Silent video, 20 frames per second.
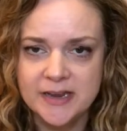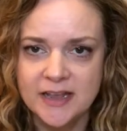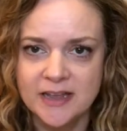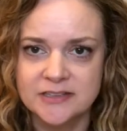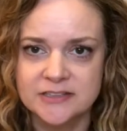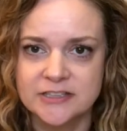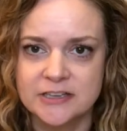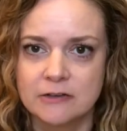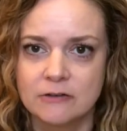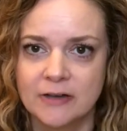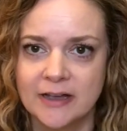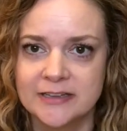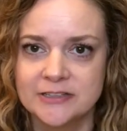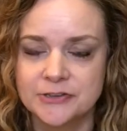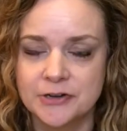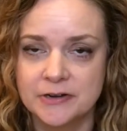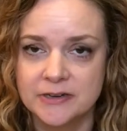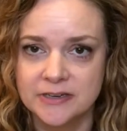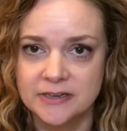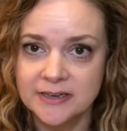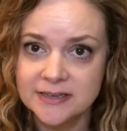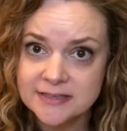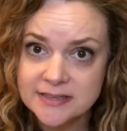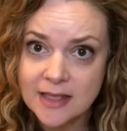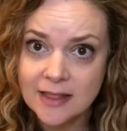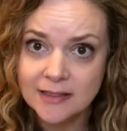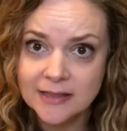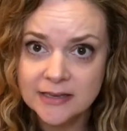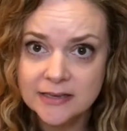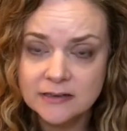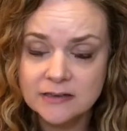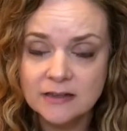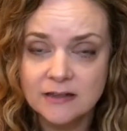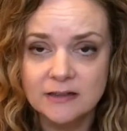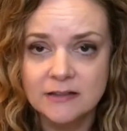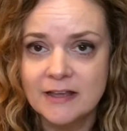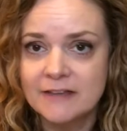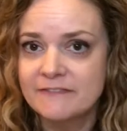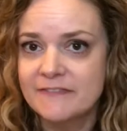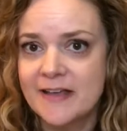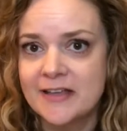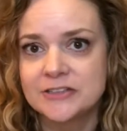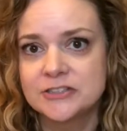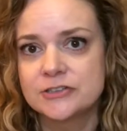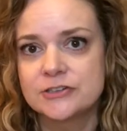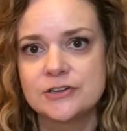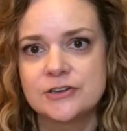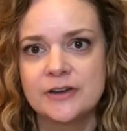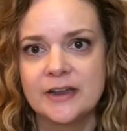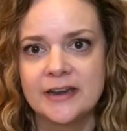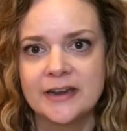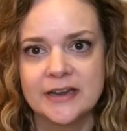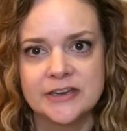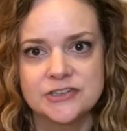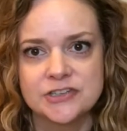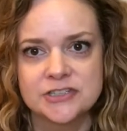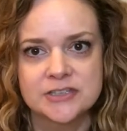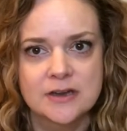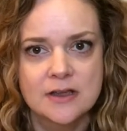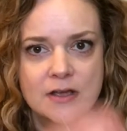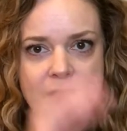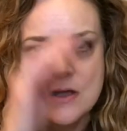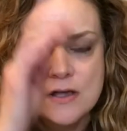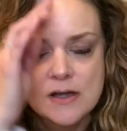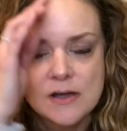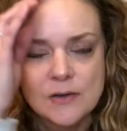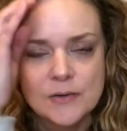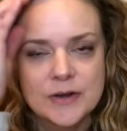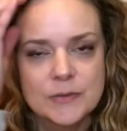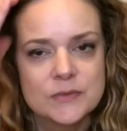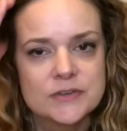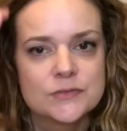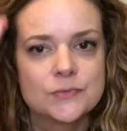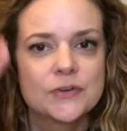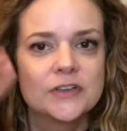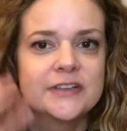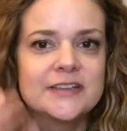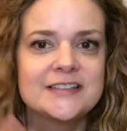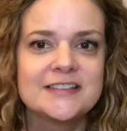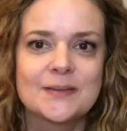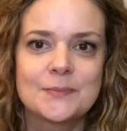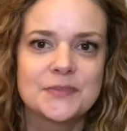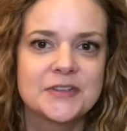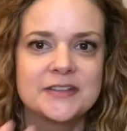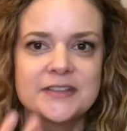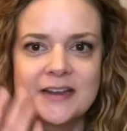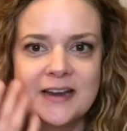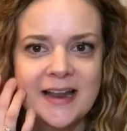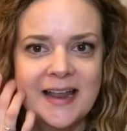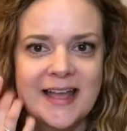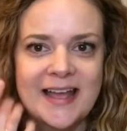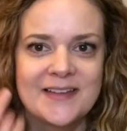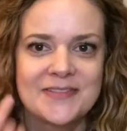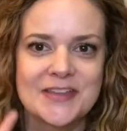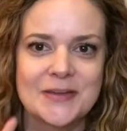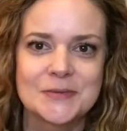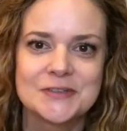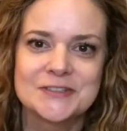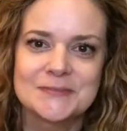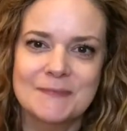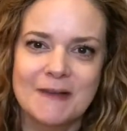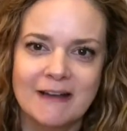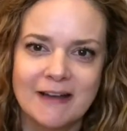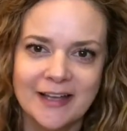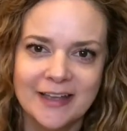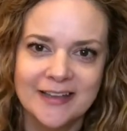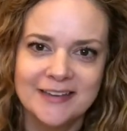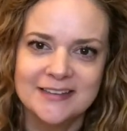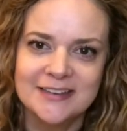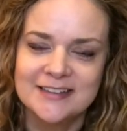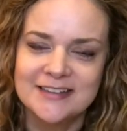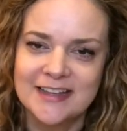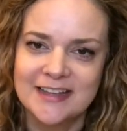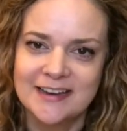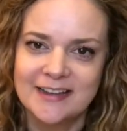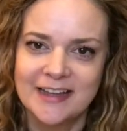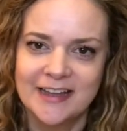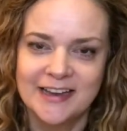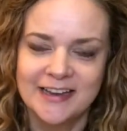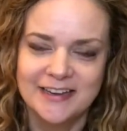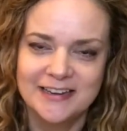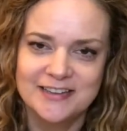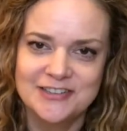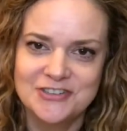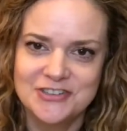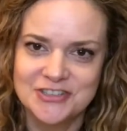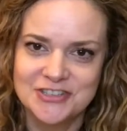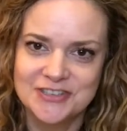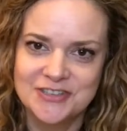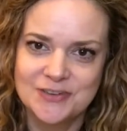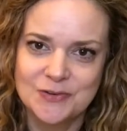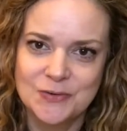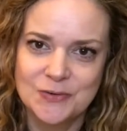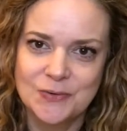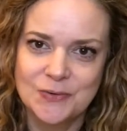And so I started excelling a lot faster, and it was really something that I had that was mine, that I just